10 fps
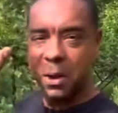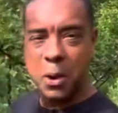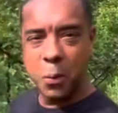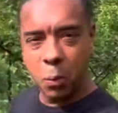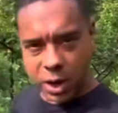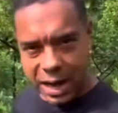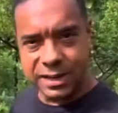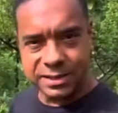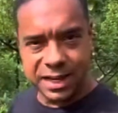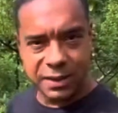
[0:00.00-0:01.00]
what I
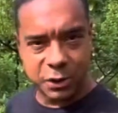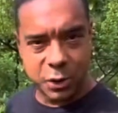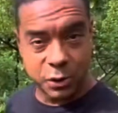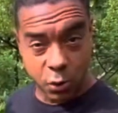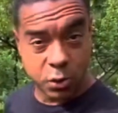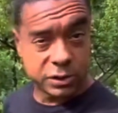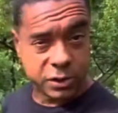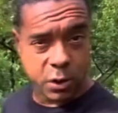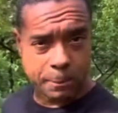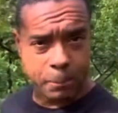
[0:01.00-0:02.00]
see the good Lord has
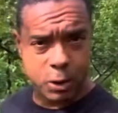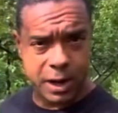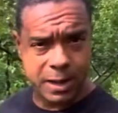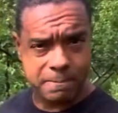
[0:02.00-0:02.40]
already put in.